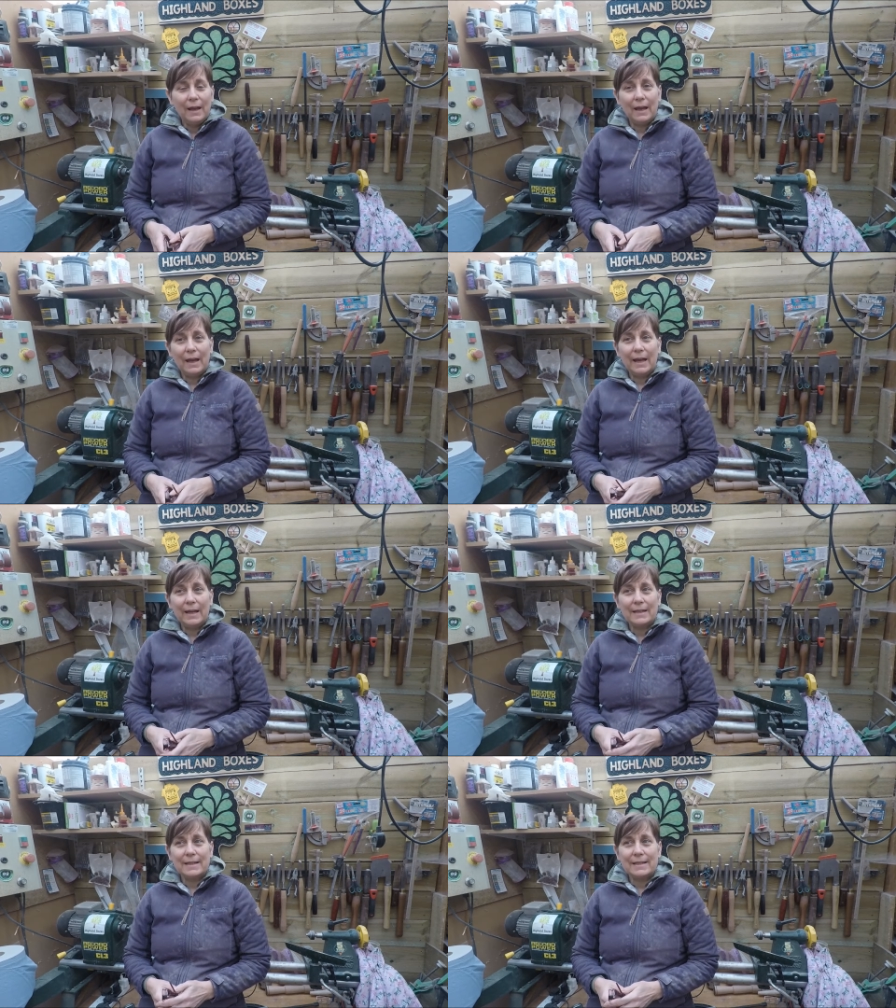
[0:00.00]

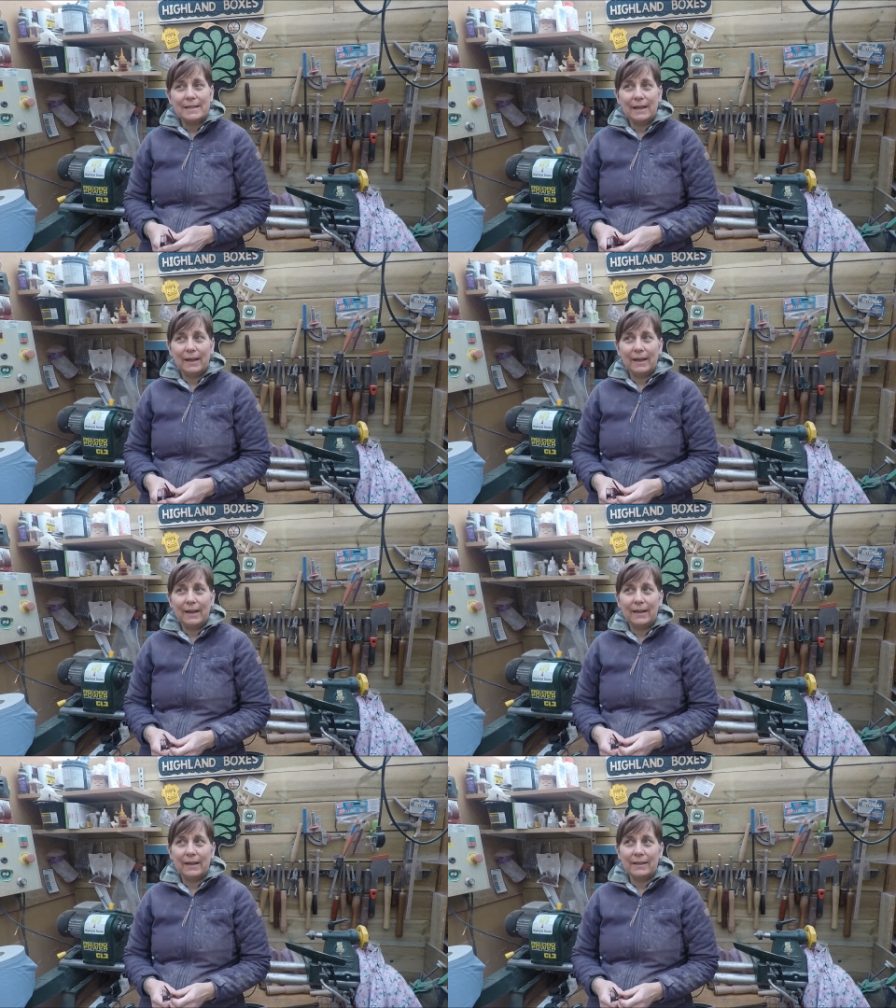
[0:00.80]
And
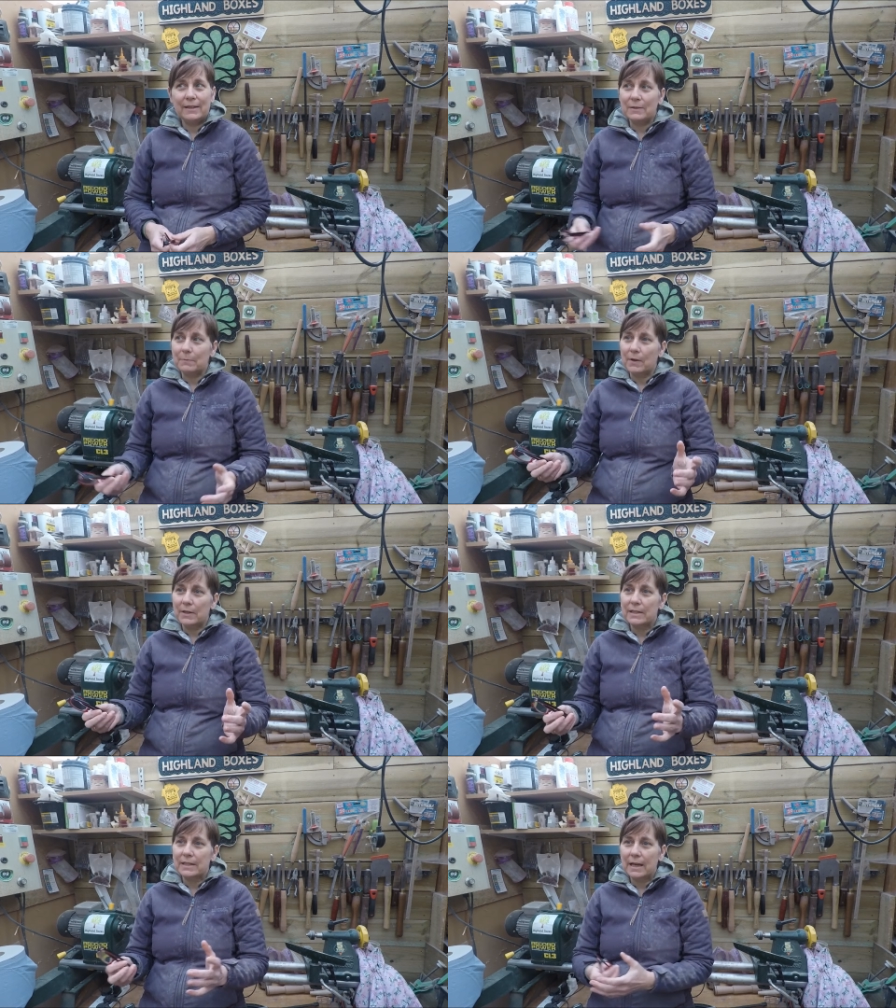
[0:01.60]
this is my
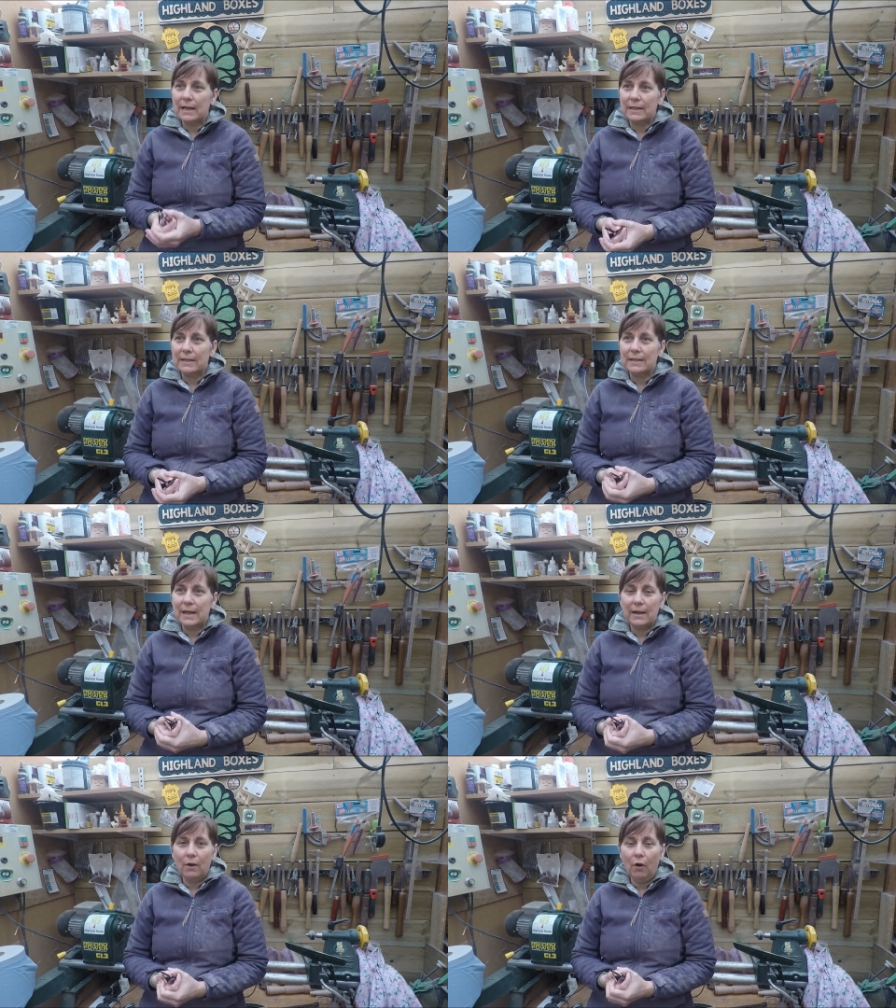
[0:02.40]
second
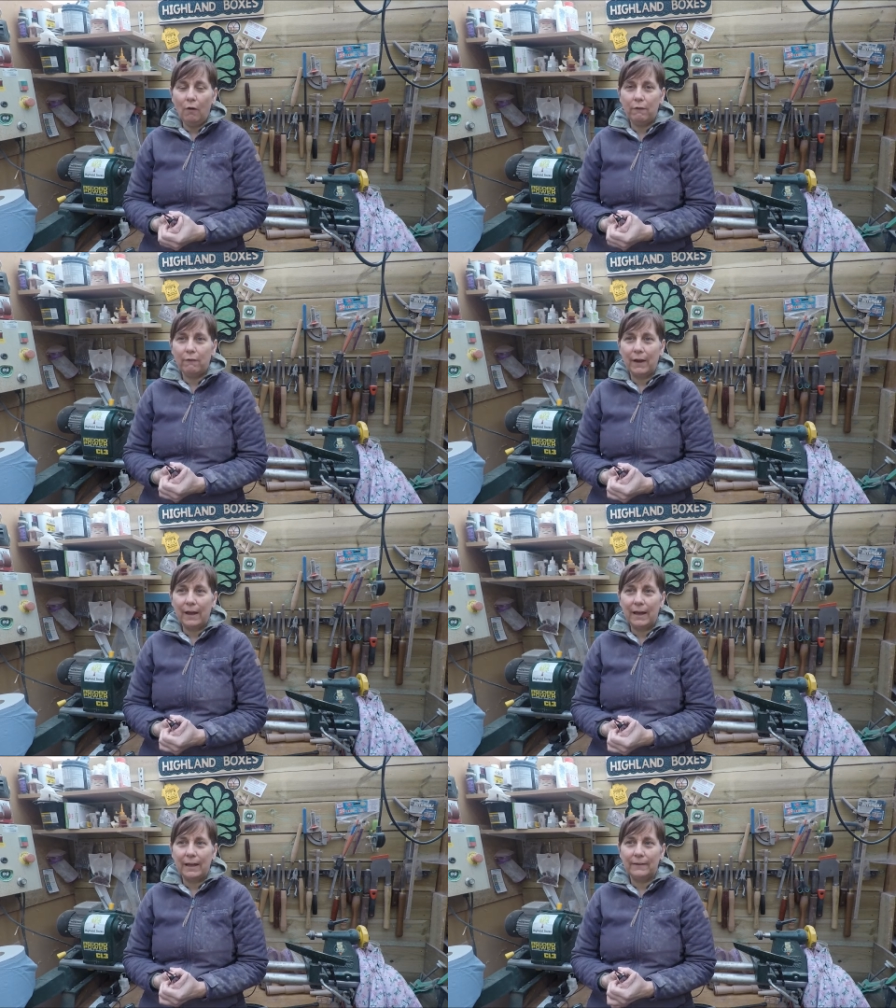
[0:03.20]
day off
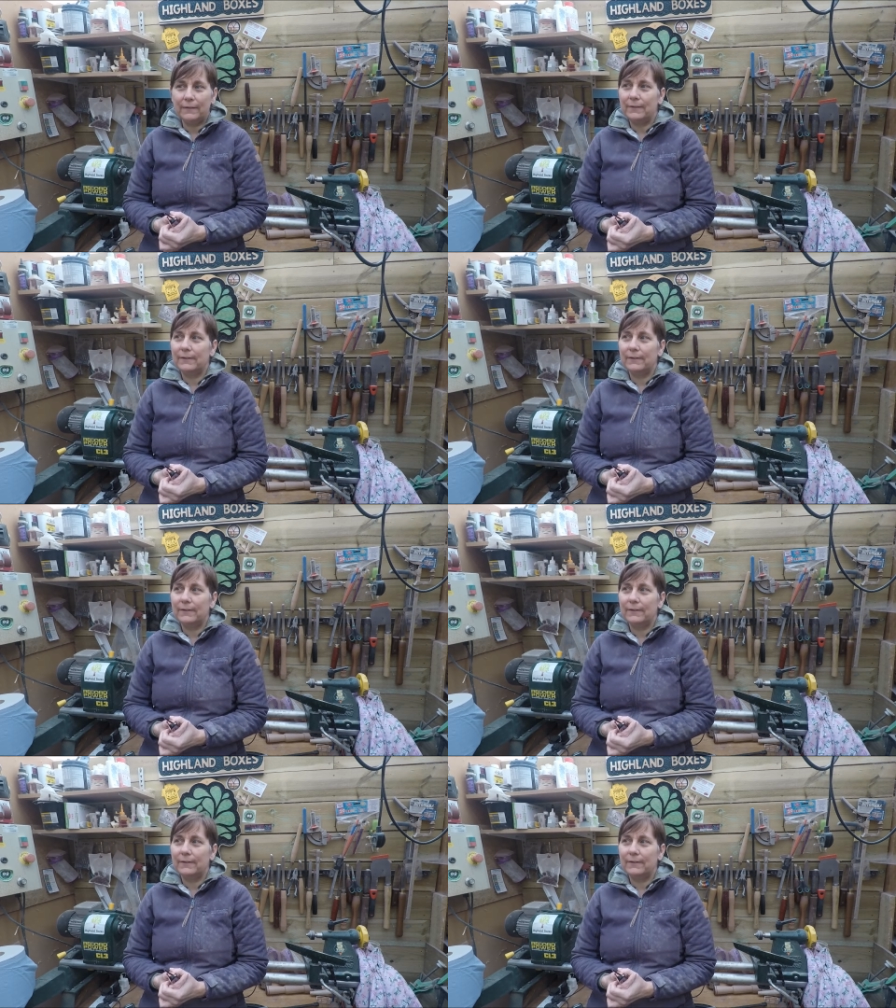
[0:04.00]
and